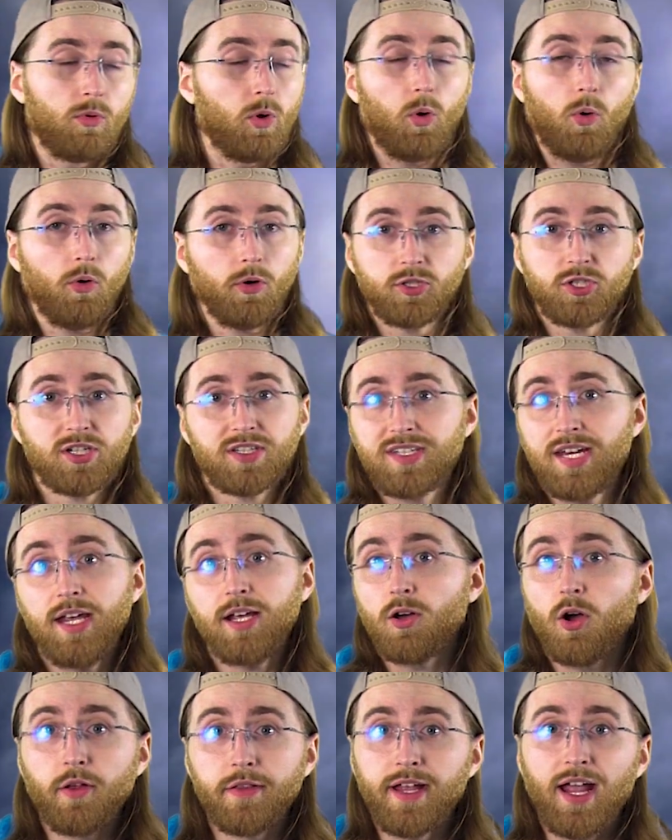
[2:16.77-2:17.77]
or just
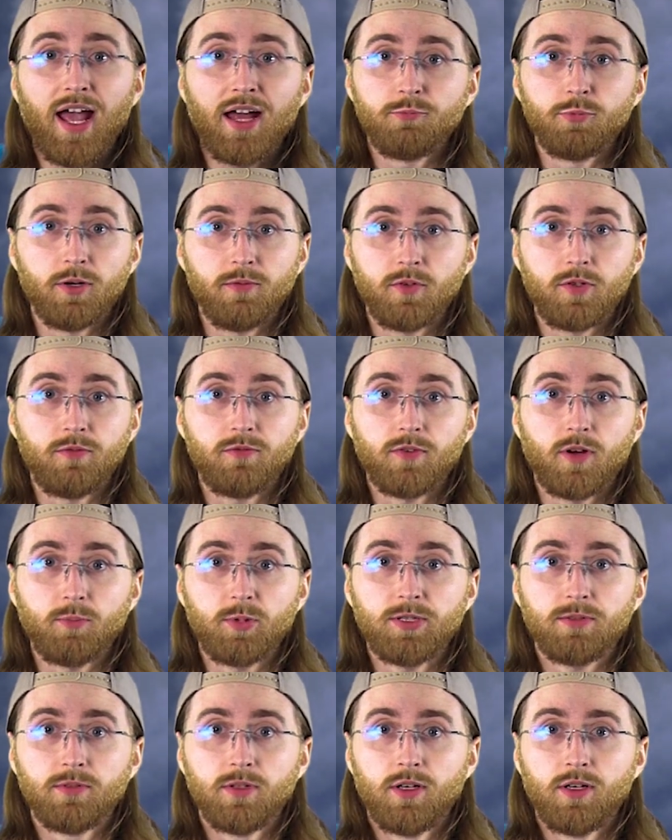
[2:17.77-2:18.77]
take all the ad revenue from
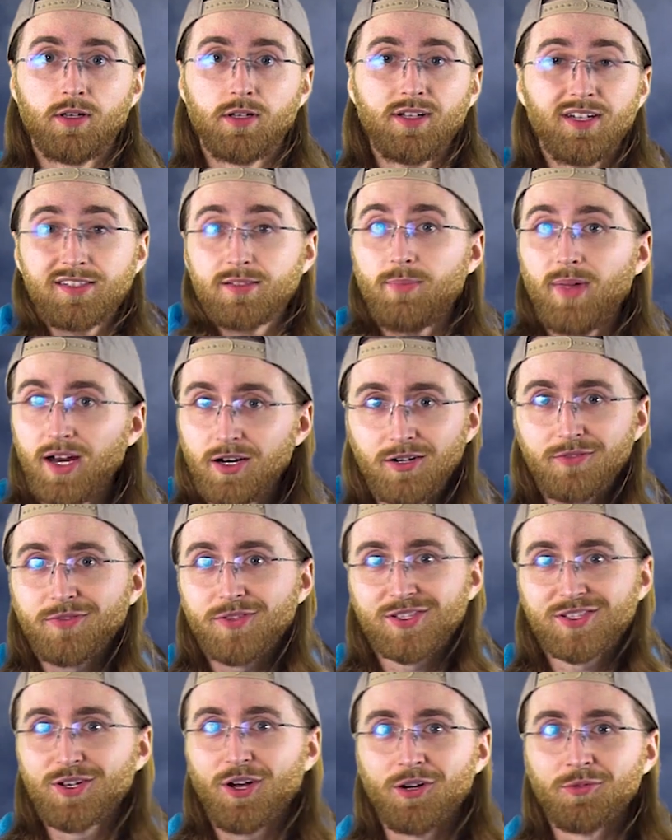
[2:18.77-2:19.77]
it. It doesn't matter if
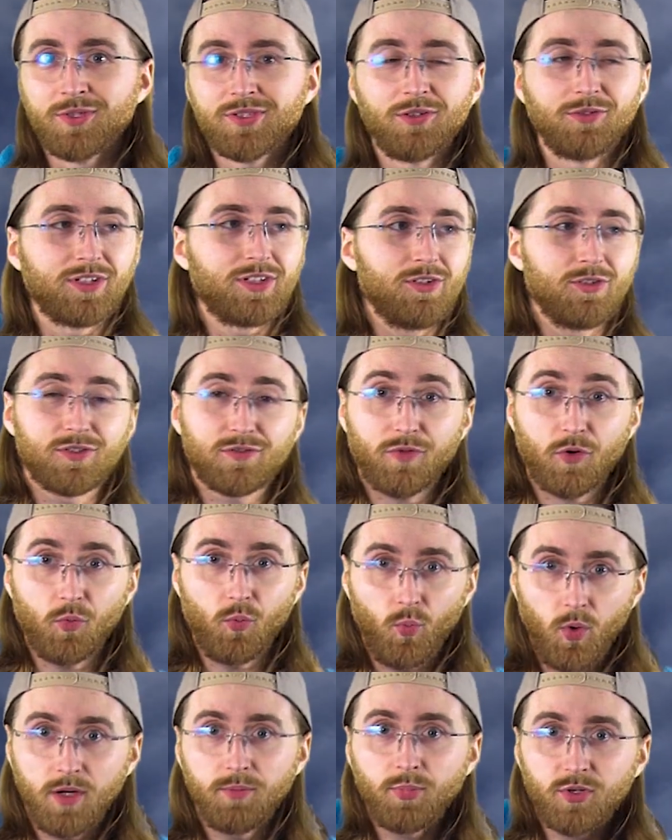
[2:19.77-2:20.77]
the song was only used for
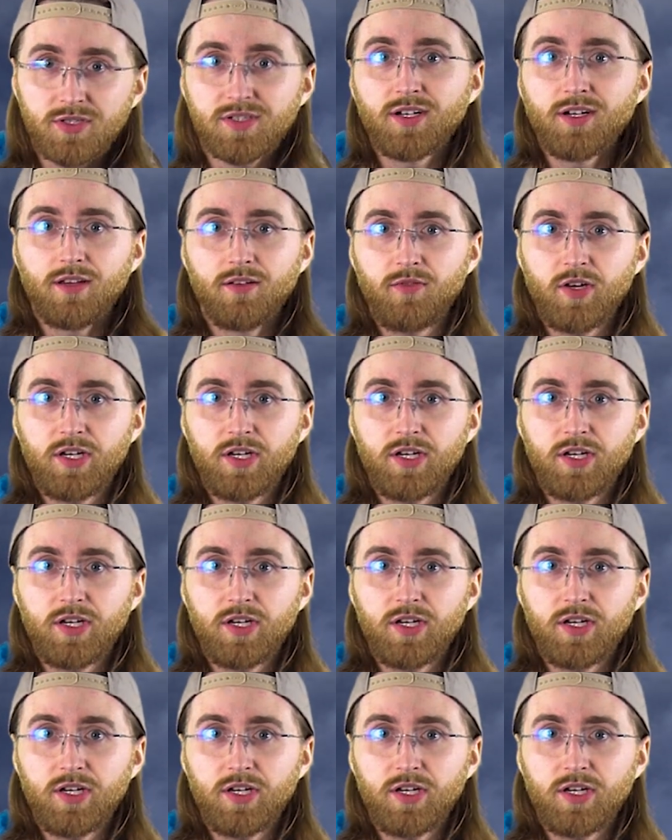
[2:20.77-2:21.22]
1% of the